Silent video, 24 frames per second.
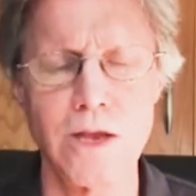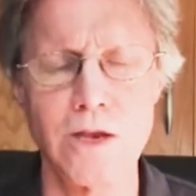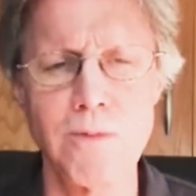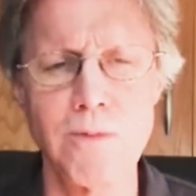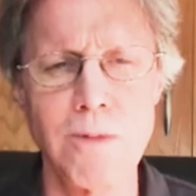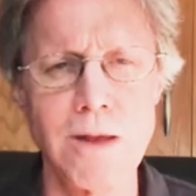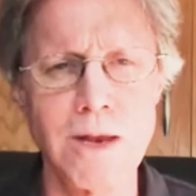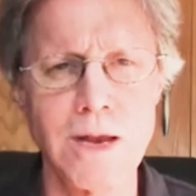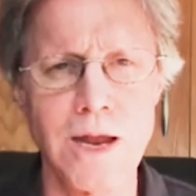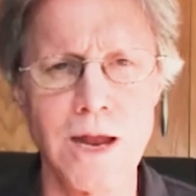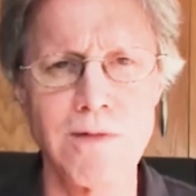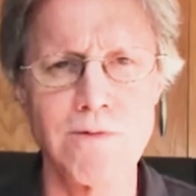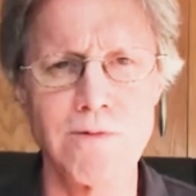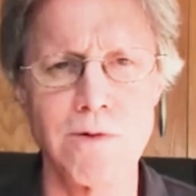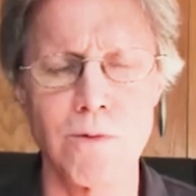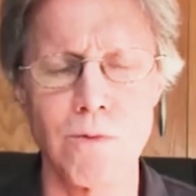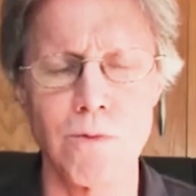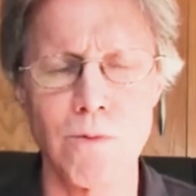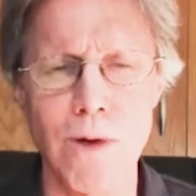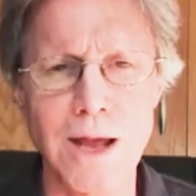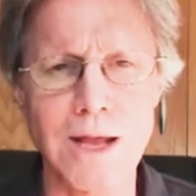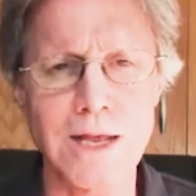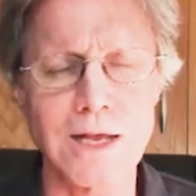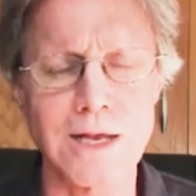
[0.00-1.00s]
And you may not
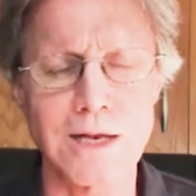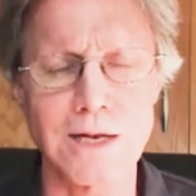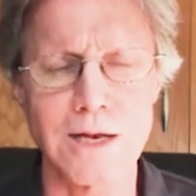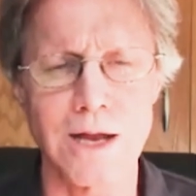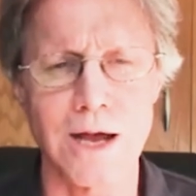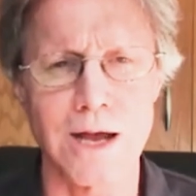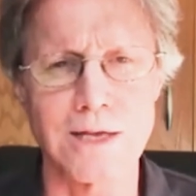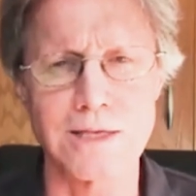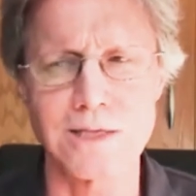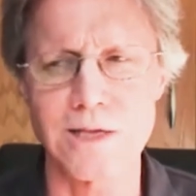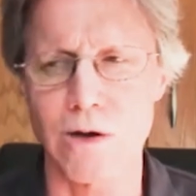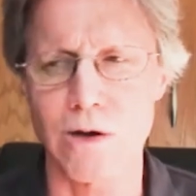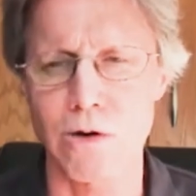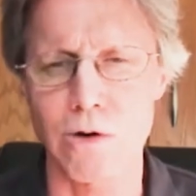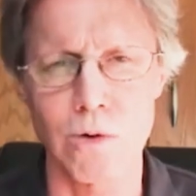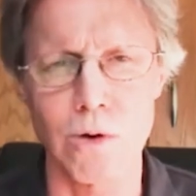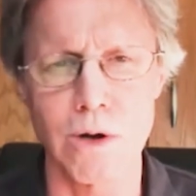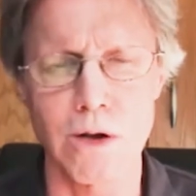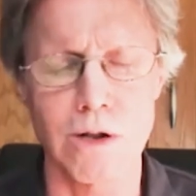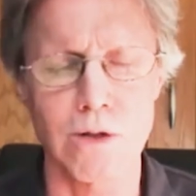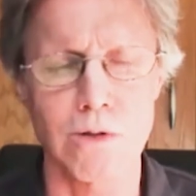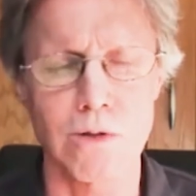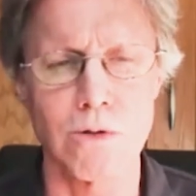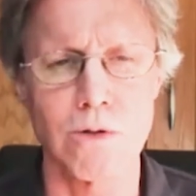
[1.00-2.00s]
even recognize how
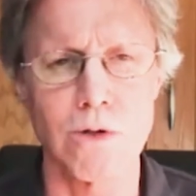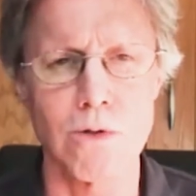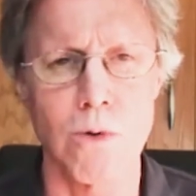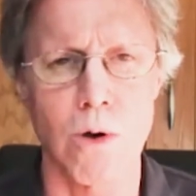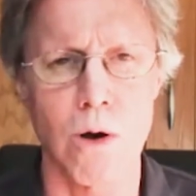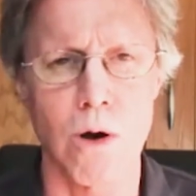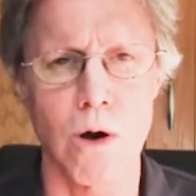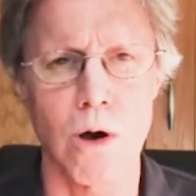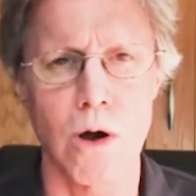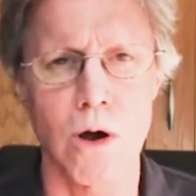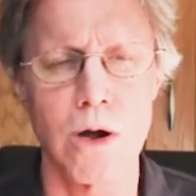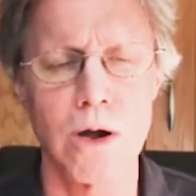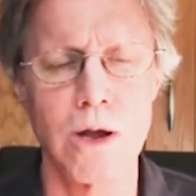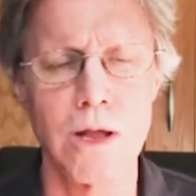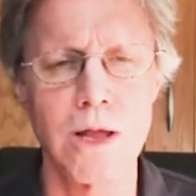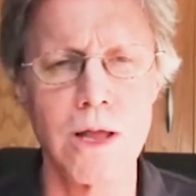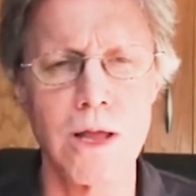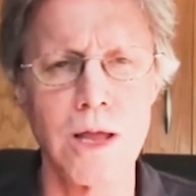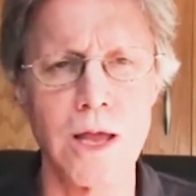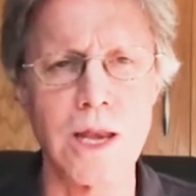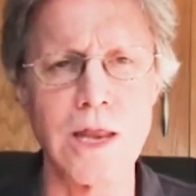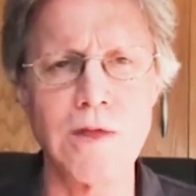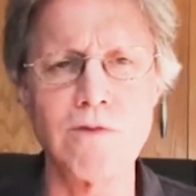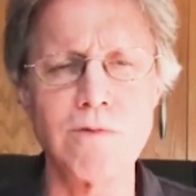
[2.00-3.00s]
critical you are.
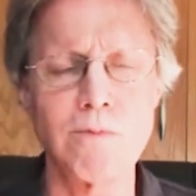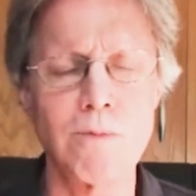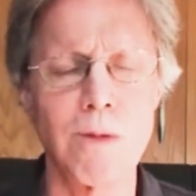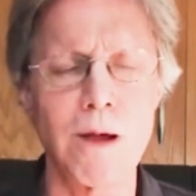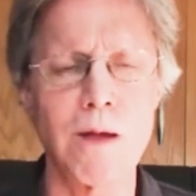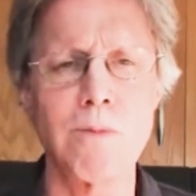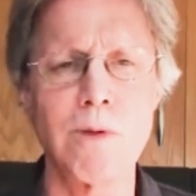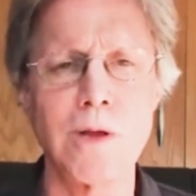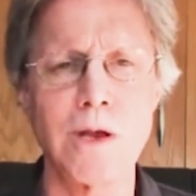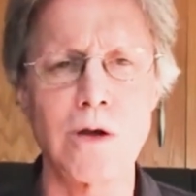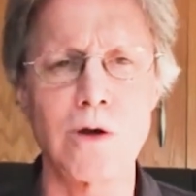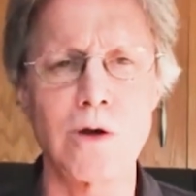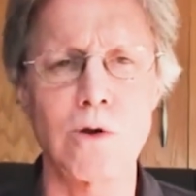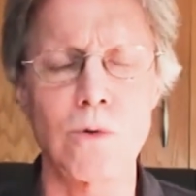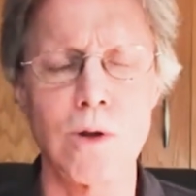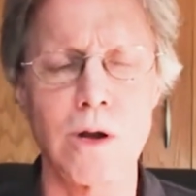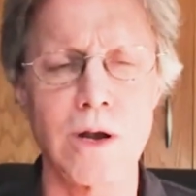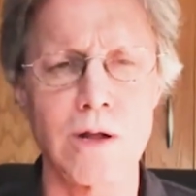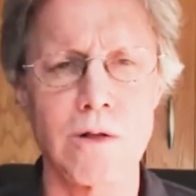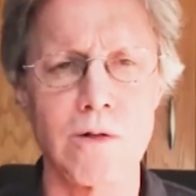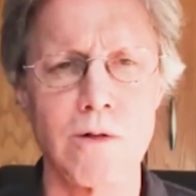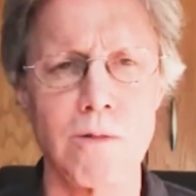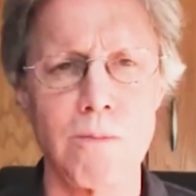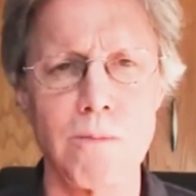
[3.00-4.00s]
Even by being
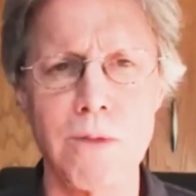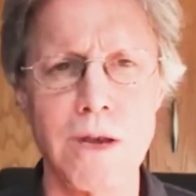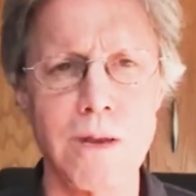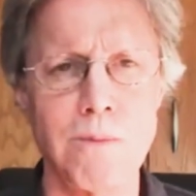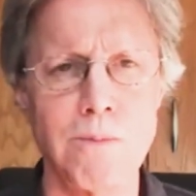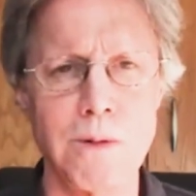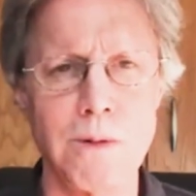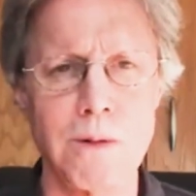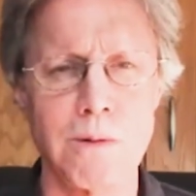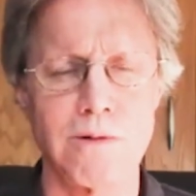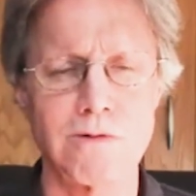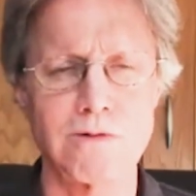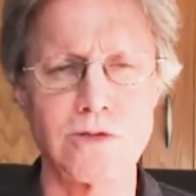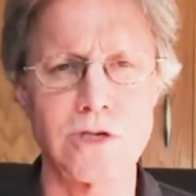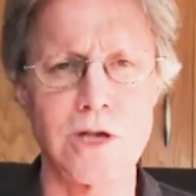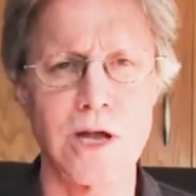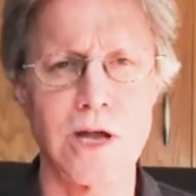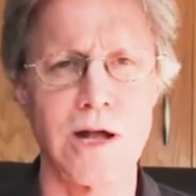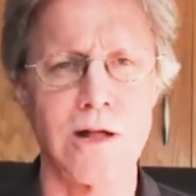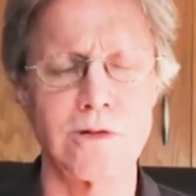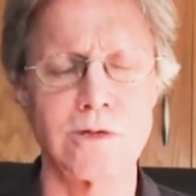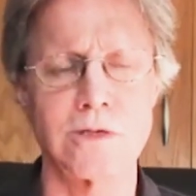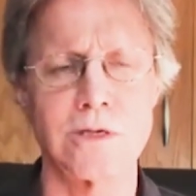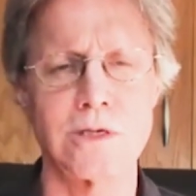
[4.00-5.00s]
critical, many people have
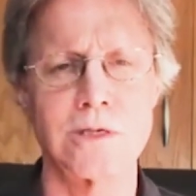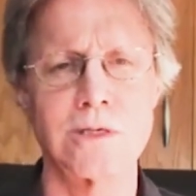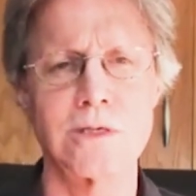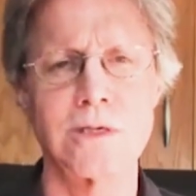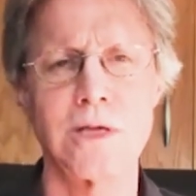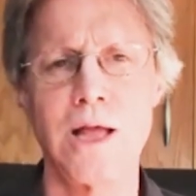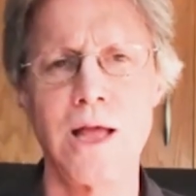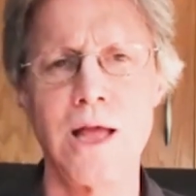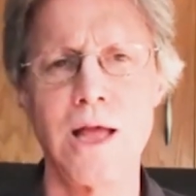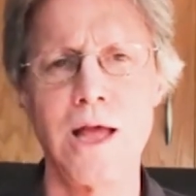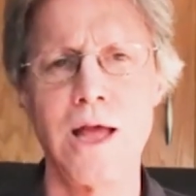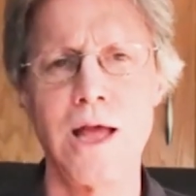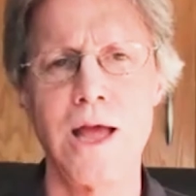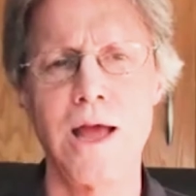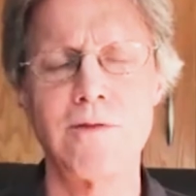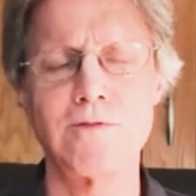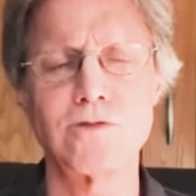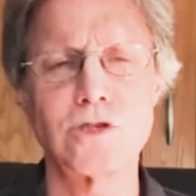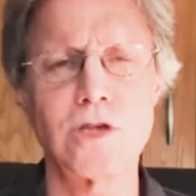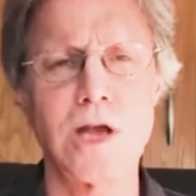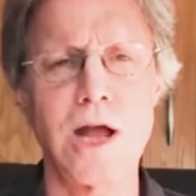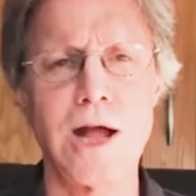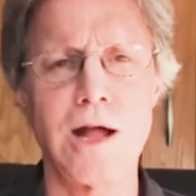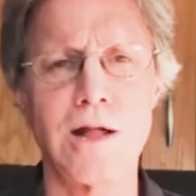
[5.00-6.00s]
challenges,
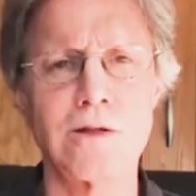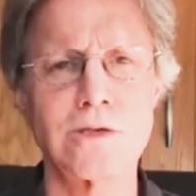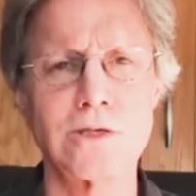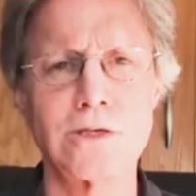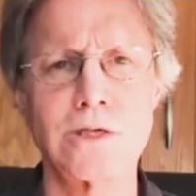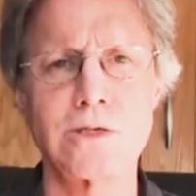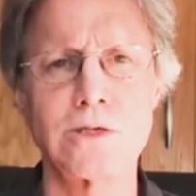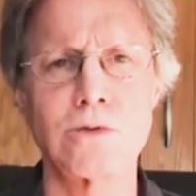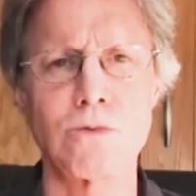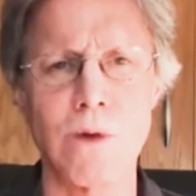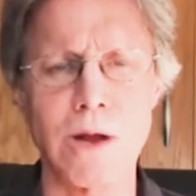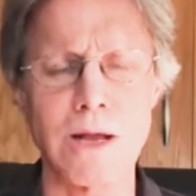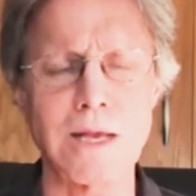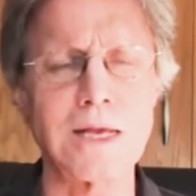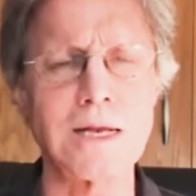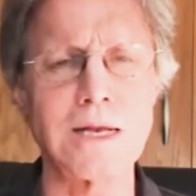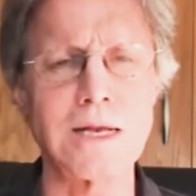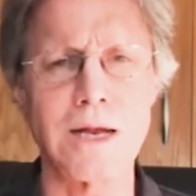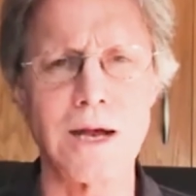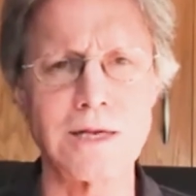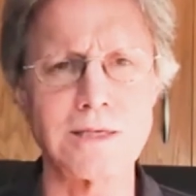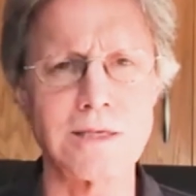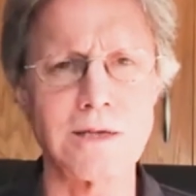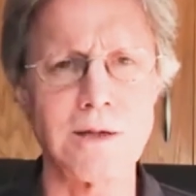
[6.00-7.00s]
have challenges
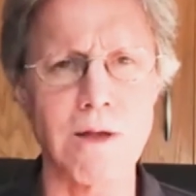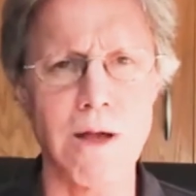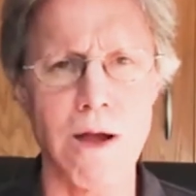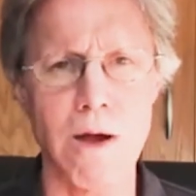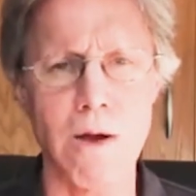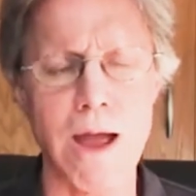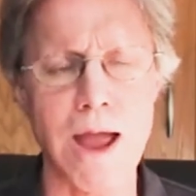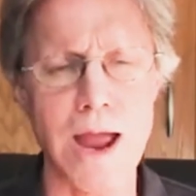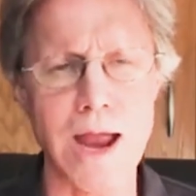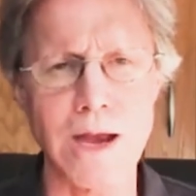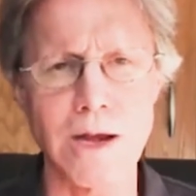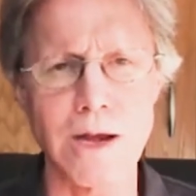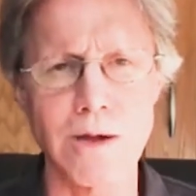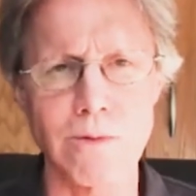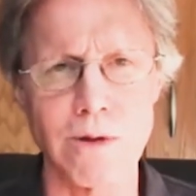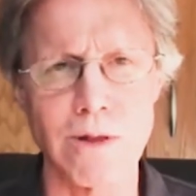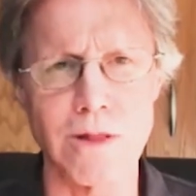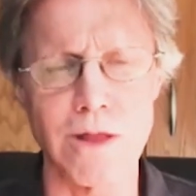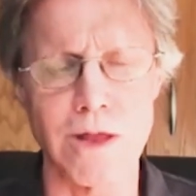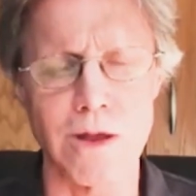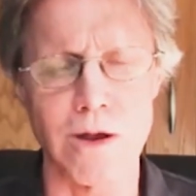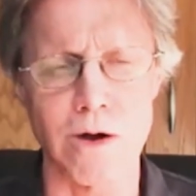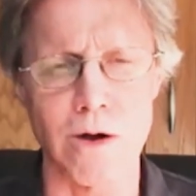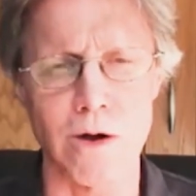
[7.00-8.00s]
recognizing how
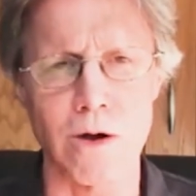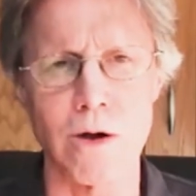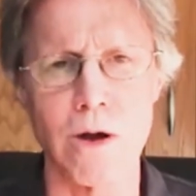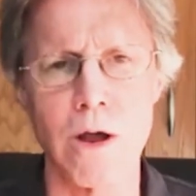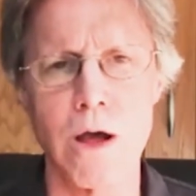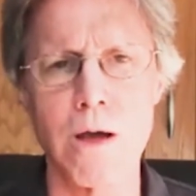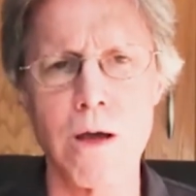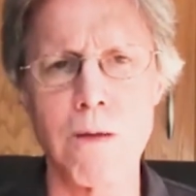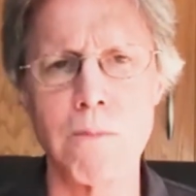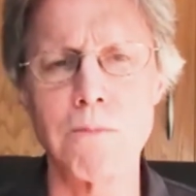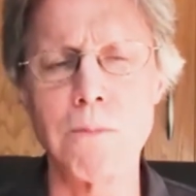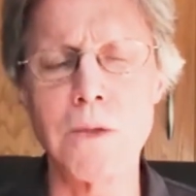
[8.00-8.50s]
angry they are.